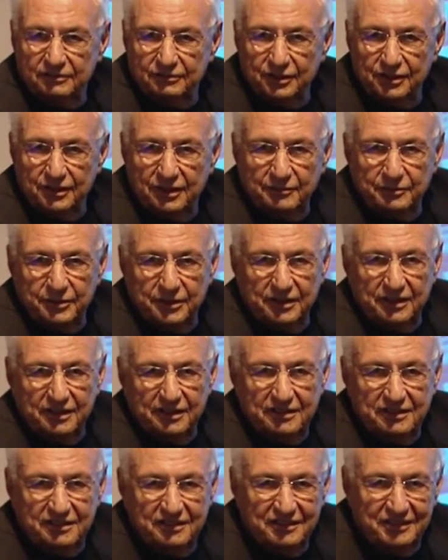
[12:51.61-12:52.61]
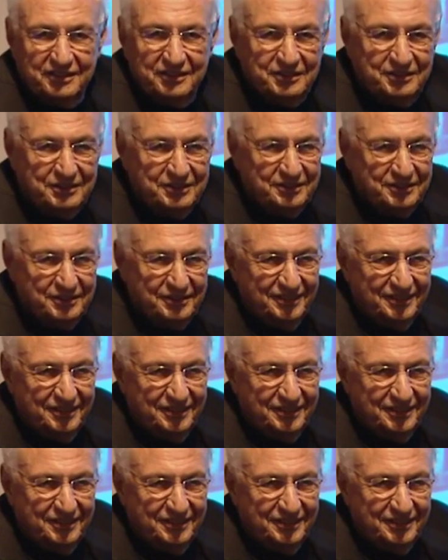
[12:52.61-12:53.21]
Wouldn't that be nice to do?